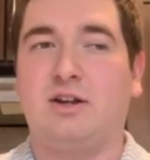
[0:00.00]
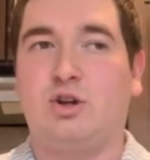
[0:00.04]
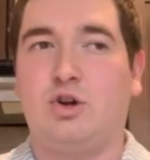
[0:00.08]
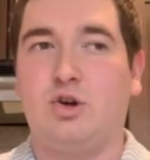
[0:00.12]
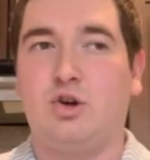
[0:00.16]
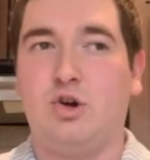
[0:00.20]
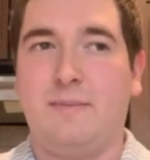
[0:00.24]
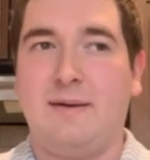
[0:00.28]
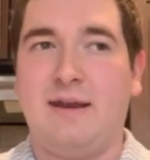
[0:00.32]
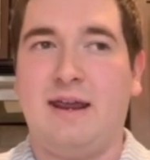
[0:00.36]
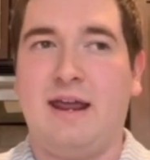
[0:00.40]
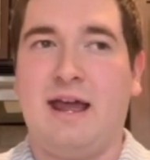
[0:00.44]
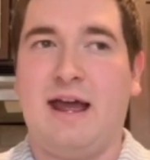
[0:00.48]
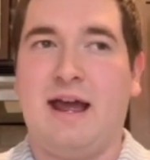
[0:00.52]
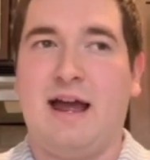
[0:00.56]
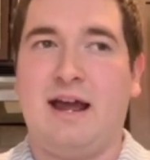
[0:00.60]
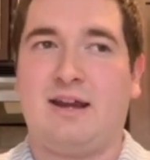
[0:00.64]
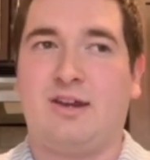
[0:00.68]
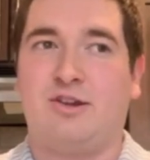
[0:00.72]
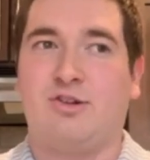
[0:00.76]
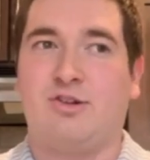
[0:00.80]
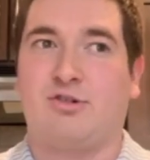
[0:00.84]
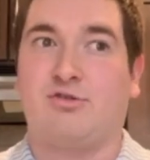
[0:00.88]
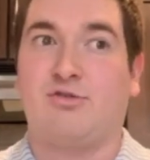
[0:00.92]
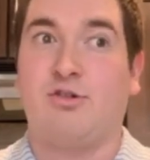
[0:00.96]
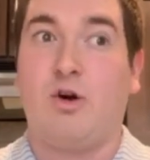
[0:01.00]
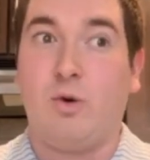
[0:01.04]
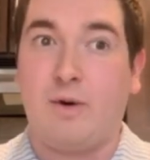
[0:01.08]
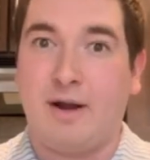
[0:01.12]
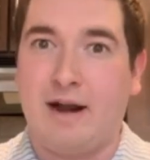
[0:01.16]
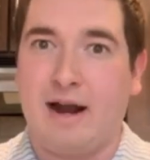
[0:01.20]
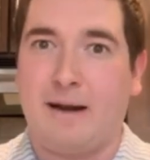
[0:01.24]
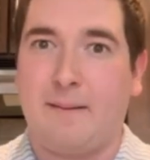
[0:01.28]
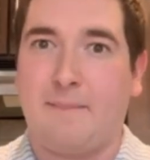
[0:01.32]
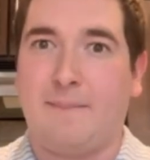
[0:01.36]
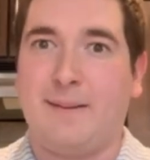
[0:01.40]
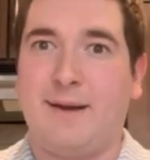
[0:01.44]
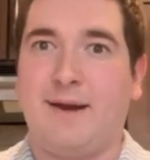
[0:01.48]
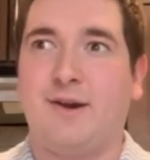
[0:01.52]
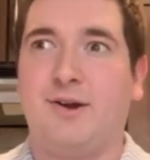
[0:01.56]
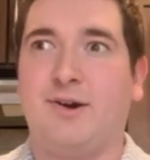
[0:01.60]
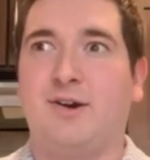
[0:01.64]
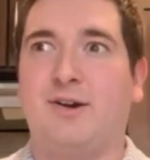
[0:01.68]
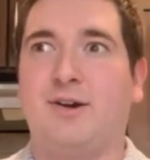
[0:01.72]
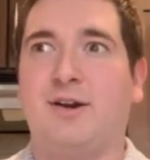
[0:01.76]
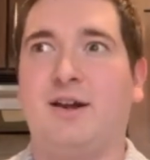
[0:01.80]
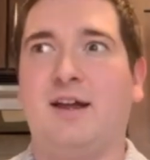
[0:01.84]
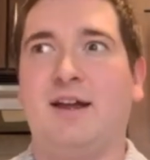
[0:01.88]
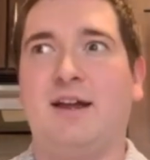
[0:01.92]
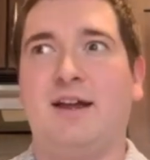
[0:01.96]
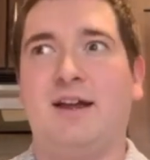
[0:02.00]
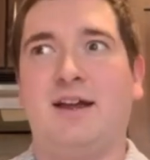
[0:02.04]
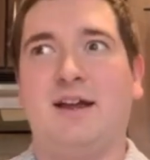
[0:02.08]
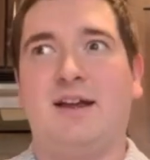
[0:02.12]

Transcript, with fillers: Kubiak, you're growing out a beard,